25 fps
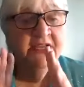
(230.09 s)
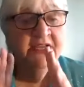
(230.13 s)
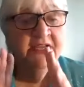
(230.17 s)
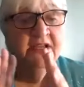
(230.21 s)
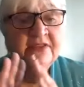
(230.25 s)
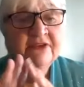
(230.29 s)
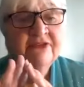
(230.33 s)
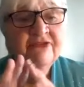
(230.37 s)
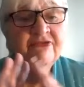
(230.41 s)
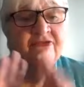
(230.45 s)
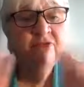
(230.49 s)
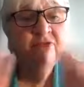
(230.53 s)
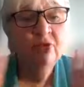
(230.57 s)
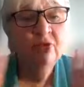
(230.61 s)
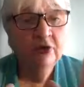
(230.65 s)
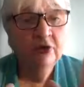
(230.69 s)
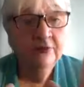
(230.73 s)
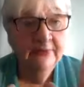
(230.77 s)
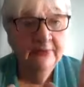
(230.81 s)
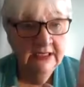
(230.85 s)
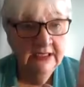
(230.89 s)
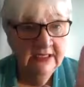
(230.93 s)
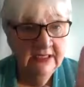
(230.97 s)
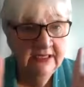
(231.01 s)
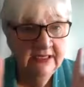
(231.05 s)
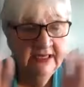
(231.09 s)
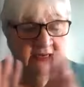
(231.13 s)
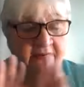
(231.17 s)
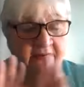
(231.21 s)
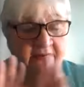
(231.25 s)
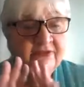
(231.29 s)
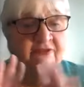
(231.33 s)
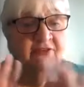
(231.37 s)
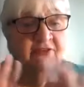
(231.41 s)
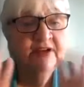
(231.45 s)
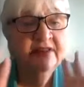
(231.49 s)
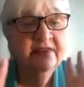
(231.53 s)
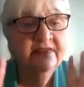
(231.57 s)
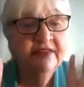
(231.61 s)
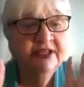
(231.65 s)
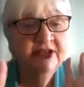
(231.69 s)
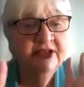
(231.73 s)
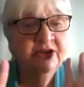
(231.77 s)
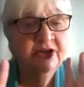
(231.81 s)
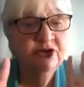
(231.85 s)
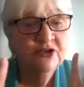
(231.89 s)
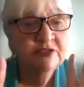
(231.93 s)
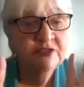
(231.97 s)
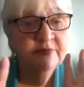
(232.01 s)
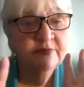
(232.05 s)
The formula, everything
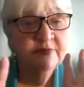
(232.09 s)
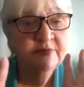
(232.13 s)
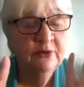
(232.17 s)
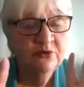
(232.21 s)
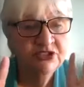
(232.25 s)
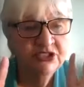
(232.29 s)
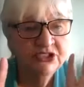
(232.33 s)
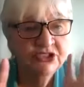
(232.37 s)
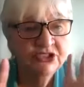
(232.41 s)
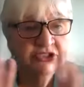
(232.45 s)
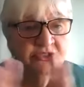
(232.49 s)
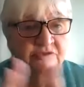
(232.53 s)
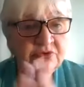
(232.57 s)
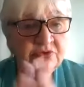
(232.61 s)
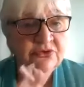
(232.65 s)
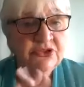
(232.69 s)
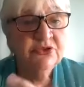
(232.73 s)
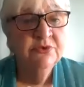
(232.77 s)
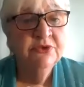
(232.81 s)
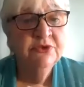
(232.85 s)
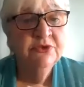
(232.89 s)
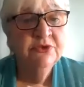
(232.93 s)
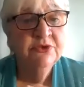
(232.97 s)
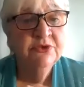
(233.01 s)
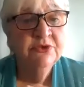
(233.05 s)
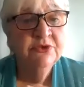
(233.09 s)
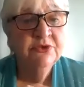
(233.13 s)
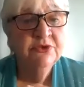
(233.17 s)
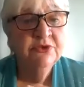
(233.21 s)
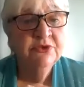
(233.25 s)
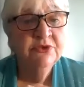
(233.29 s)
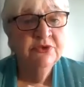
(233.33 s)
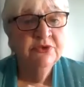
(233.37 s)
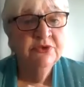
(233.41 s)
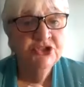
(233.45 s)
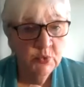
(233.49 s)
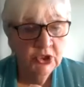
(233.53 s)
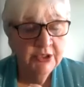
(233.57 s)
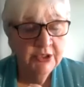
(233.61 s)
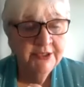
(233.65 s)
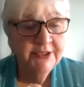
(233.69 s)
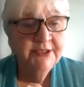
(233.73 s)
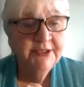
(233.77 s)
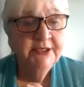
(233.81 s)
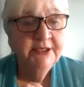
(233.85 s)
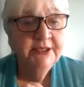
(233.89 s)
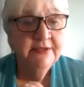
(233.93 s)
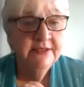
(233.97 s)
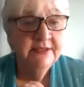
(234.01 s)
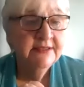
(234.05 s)
you're supposed to do to
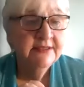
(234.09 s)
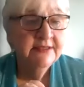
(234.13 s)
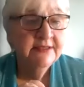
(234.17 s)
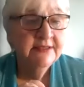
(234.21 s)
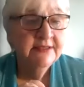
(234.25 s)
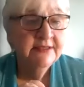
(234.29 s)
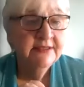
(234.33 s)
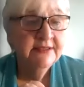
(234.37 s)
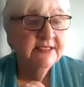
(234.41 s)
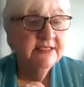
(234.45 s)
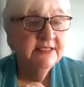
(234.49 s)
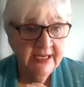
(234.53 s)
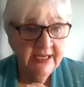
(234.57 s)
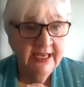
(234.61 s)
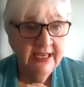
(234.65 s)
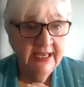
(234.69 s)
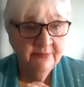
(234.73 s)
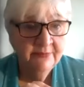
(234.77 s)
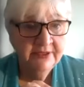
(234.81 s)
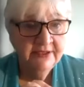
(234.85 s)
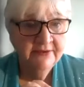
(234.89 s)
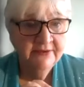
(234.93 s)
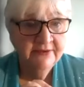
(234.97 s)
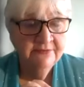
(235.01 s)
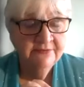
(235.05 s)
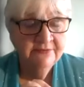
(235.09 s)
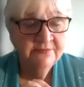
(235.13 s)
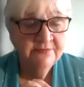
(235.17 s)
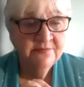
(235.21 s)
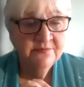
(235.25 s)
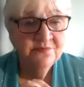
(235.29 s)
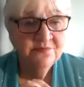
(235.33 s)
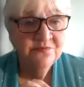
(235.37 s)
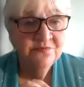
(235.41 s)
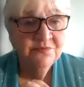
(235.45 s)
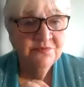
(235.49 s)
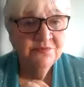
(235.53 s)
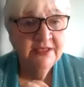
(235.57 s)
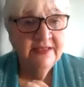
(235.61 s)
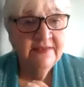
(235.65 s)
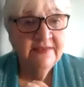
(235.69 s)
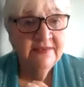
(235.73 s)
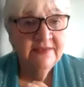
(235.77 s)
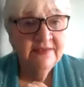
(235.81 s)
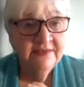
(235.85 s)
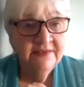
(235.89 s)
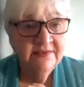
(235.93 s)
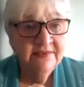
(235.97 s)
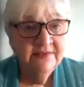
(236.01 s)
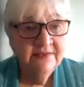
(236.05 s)
ensure that this wouldn't happen.
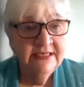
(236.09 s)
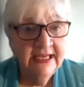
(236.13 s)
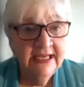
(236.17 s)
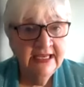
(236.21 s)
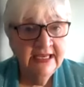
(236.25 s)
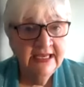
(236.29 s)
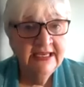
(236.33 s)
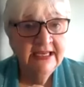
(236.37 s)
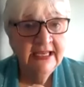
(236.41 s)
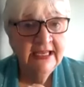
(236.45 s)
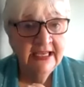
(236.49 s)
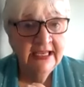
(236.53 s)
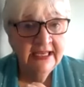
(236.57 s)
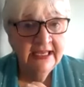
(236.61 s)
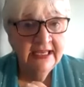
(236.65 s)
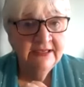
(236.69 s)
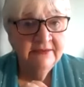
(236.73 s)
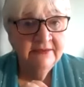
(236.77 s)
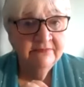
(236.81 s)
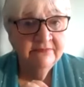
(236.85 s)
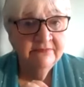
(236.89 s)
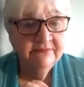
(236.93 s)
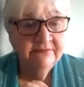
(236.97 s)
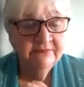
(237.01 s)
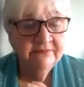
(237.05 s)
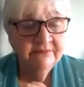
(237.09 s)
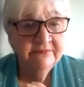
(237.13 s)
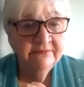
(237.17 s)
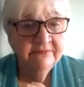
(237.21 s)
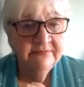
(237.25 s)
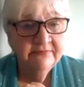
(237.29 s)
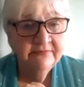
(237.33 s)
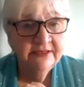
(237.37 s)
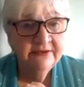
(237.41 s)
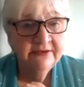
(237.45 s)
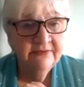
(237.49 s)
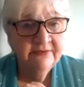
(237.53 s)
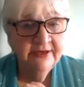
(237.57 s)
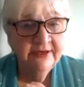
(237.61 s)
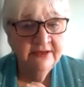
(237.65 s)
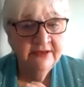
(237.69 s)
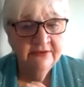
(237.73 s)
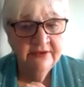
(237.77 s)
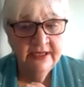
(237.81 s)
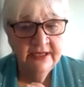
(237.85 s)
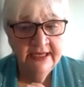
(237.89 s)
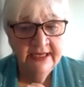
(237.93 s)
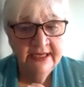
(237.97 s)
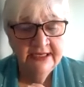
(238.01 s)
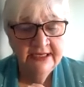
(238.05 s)
And then the day came
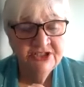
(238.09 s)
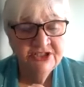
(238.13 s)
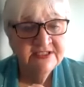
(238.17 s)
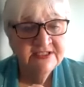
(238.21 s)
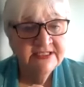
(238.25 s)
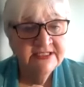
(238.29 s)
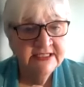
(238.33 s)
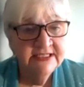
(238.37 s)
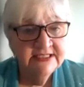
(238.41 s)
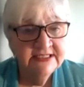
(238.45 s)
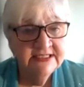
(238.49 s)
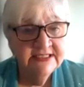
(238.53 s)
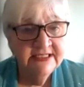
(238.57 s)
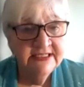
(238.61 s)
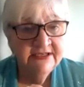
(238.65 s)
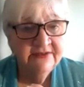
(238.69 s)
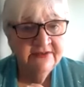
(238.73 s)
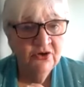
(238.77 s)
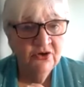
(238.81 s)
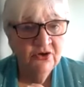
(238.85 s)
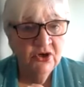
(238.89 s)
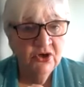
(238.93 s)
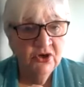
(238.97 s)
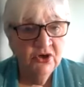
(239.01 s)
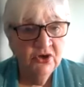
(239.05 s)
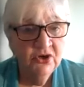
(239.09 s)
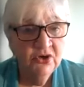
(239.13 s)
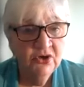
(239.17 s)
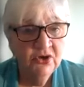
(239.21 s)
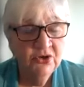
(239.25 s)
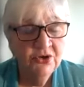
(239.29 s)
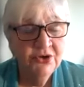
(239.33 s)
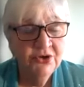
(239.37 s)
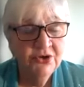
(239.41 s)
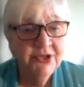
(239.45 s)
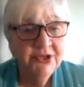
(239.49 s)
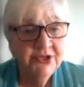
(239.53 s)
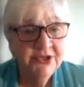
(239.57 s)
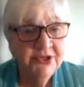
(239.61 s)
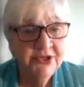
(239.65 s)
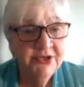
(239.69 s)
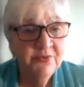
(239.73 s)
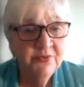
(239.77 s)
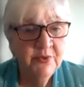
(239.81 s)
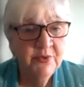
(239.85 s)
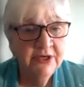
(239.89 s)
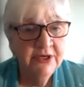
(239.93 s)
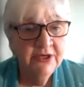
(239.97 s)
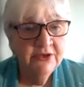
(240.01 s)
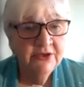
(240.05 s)
around age 60 for her
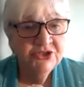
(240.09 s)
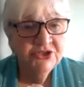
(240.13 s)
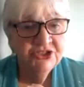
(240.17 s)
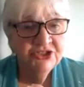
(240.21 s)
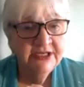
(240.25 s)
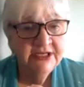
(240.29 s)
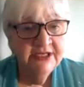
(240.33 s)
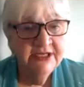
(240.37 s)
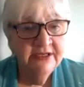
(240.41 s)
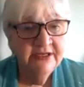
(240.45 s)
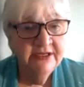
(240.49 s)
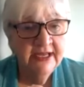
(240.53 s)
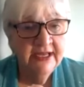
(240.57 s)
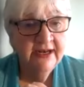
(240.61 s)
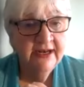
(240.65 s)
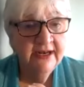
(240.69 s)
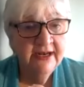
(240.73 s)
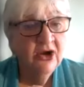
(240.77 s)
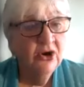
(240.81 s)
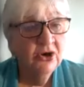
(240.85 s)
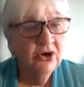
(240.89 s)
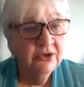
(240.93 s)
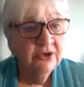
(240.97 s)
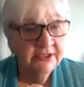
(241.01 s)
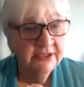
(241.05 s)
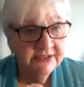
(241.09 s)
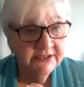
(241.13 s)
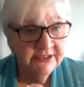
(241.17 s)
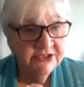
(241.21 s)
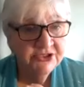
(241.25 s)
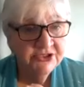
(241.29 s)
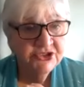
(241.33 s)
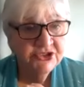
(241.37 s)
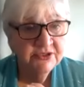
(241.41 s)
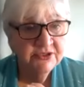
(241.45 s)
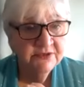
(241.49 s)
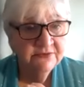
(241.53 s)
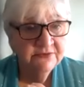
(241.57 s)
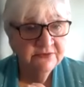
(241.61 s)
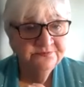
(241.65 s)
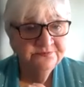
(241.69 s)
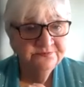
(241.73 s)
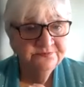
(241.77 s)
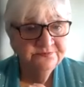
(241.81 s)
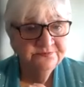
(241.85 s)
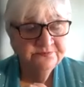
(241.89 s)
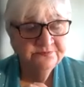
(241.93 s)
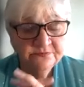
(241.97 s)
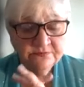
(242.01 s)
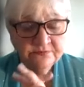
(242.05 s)
where she heart condition.
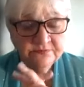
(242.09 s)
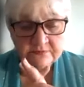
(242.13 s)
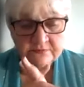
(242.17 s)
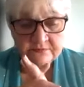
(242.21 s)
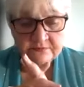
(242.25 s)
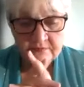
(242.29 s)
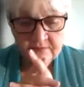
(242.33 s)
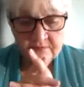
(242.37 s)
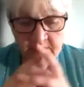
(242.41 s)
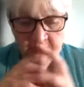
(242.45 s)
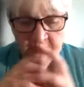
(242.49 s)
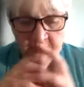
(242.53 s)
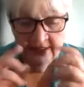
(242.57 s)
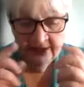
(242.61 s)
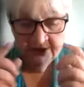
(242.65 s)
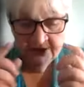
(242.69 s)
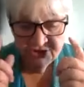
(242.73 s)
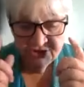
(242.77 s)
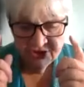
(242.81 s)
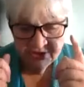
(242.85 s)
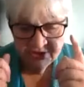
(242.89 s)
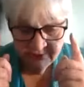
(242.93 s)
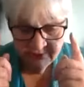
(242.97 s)
And she